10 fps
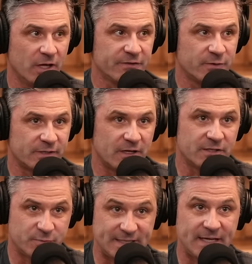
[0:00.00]
also
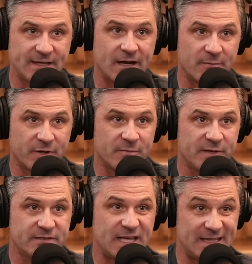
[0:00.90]
acknowledge we did that on
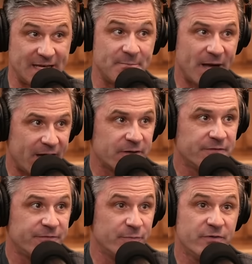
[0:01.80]
purpose and the amount
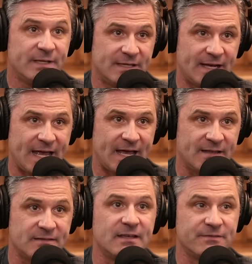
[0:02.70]
of movement that it
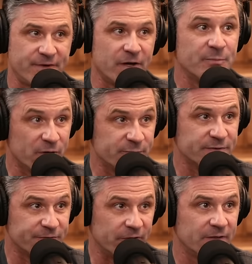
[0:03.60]
has is very
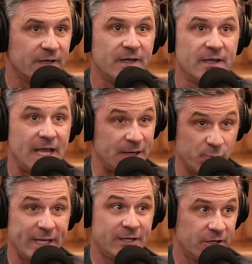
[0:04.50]
purposeful. Mm-hmm.
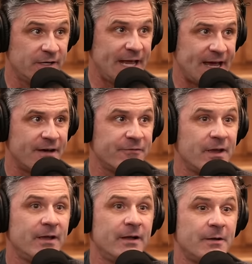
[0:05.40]
And we could have
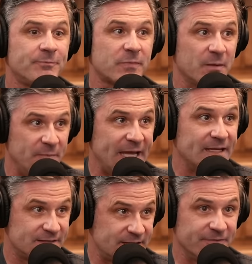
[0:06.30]
made
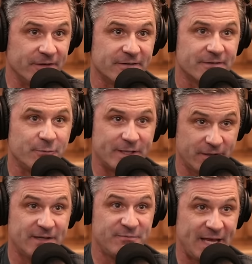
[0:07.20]
it stiffer. We
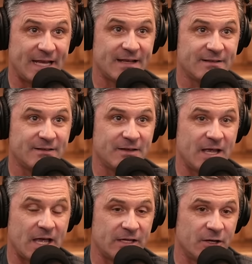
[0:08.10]
could have made it
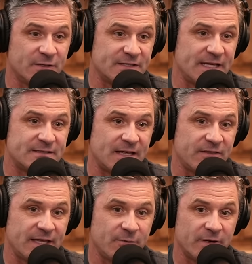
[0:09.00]
you know, it's it's that
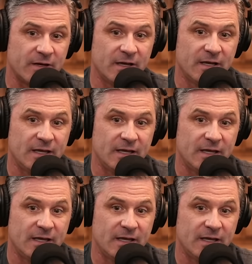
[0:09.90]
thing where